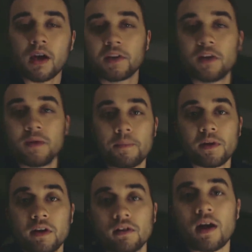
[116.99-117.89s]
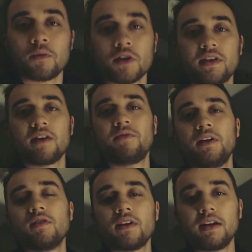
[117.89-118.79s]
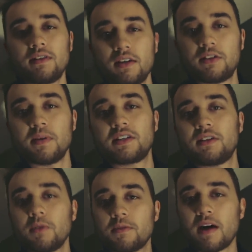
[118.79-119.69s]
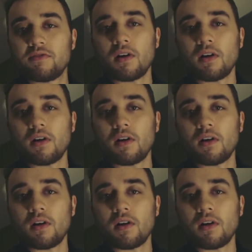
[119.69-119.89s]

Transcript: I'm gonna be uploading a lot more tech videos like this mixed in with my